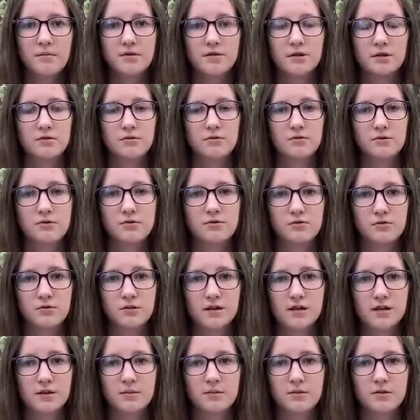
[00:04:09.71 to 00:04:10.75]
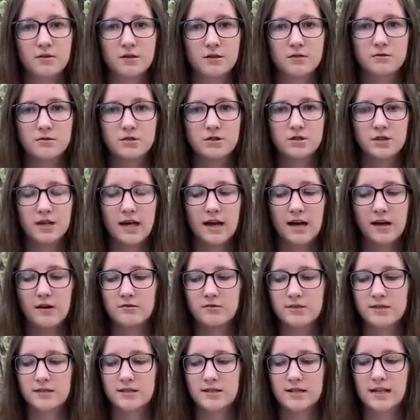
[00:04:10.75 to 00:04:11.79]
Don't scream. Don't shout.
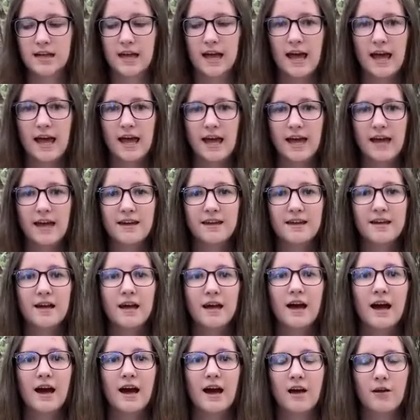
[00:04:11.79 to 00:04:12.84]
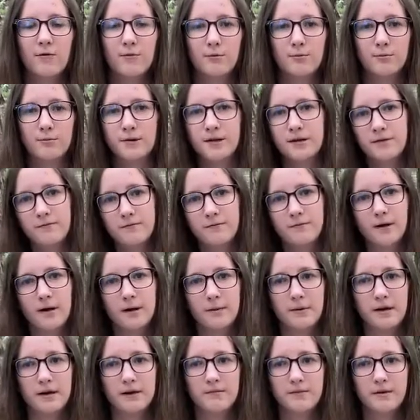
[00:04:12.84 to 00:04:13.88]
Just say, hey, I've been bitten
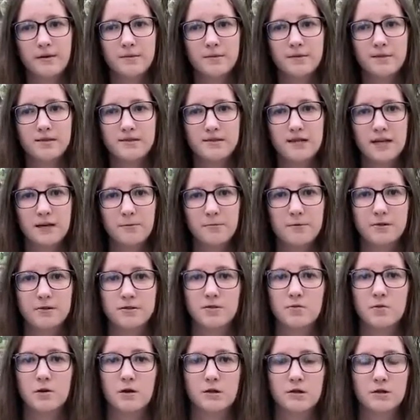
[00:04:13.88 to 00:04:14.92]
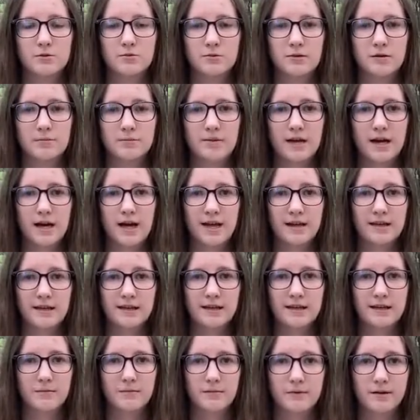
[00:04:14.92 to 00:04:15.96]
by a venomous snake, because you always want to be
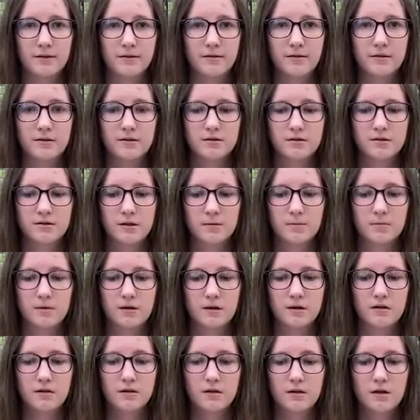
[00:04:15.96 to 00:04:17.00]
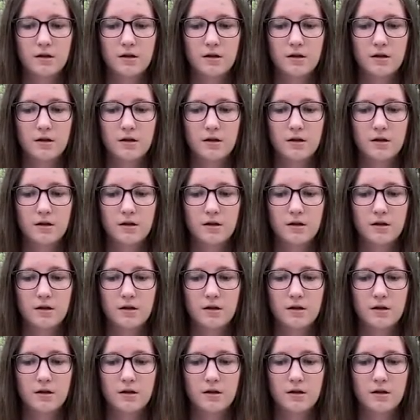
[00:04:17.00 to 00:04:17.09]
hiking with someone.